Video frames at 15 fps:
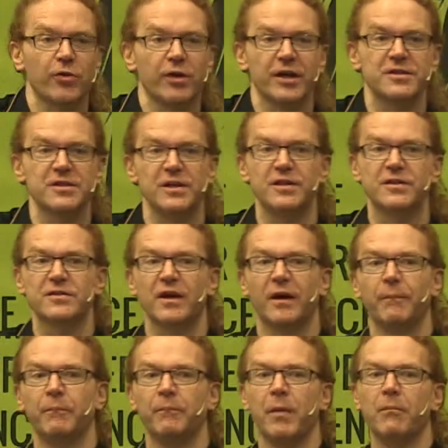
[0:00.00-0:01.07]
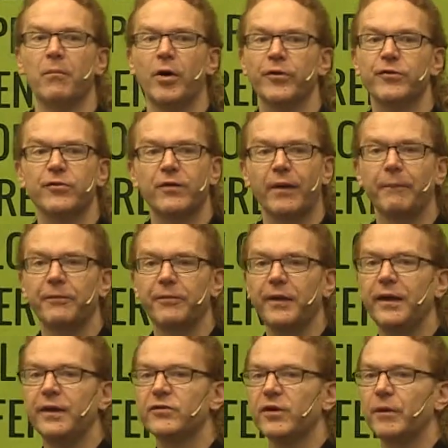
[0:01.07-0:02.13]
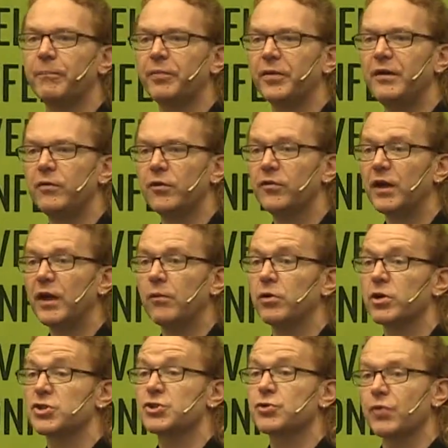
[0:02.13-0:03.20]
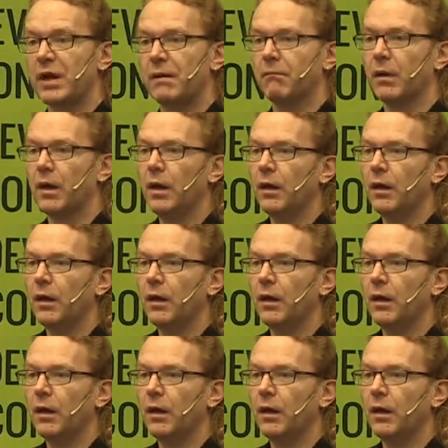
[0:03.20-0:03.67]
I see some Moz something, some preview thing, I want to scream.